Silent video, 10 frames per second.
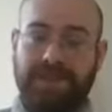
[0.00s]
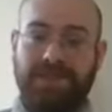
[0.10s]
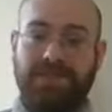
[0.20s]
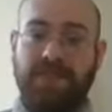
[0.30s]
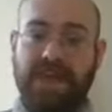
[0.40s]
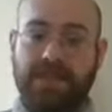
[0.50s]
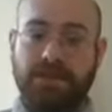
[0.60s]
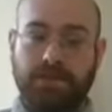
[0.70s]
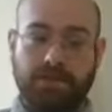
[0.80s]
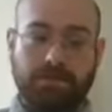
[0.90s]
and
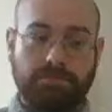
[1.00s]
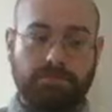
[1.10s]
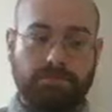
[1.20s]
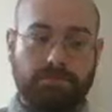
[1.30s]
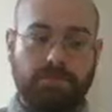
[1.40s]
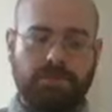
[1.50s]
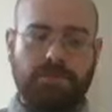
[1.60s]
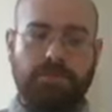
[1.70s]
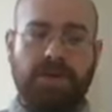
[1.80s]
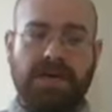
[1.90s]
then
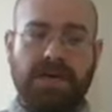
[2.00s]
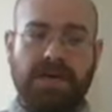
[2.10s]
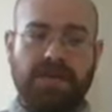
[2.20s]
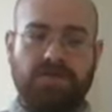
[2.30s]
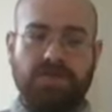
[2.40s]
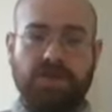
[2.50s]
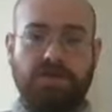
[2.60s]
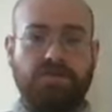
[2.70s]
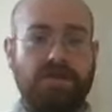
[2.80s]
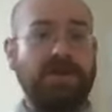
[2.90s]
by
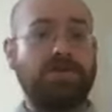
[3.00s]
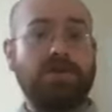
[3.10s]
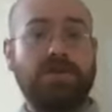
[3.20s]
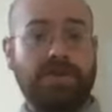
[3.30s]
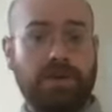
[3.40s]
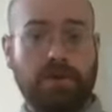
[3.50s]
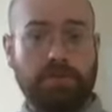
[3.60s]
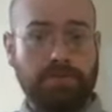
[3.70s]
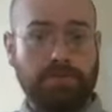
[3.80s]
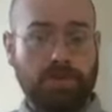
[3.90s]
the factor
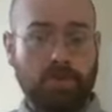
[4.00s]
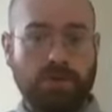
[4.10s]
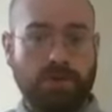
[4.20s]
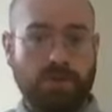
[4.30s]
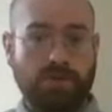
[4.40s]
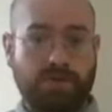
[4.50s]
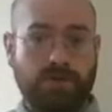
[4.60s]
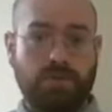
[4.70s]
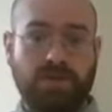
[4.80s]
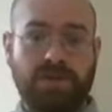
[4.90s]
theorem, which we
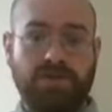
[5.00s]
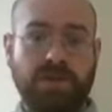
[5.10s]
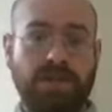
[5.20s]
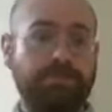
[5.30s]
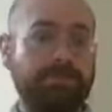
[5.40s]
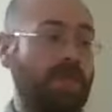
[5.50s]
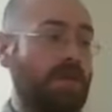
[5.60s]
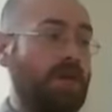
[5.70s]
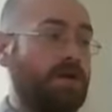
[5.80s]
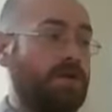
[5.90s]
reviewed previously,
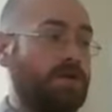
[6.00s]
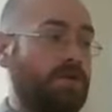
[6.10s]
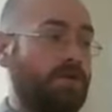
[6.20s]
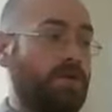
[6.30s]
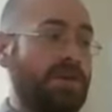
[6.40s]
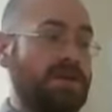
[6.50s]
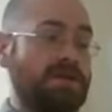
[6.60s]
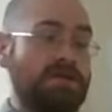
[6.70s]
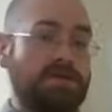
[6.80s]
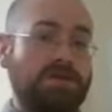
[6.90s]
we
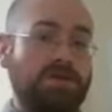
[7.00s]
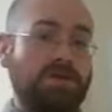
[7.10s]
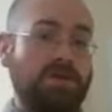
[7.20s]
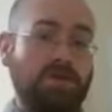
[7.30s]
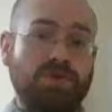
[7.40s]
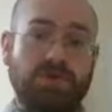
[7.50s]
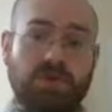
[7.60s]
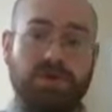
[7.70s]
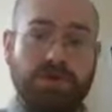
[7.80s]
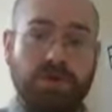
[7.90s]
can use
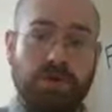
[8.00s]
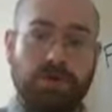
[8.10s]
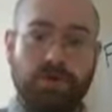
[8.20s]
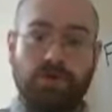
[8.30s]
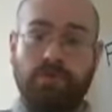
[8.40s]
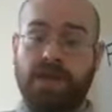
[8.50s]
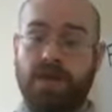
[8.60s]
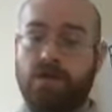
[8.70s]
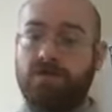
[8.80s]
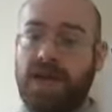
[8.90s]
those zeros to make
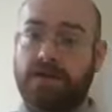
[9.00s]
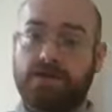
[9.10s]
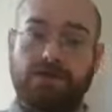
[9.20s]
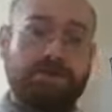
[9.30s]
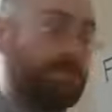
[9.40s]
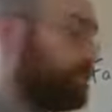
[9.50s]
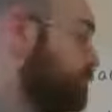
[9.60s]
our factors.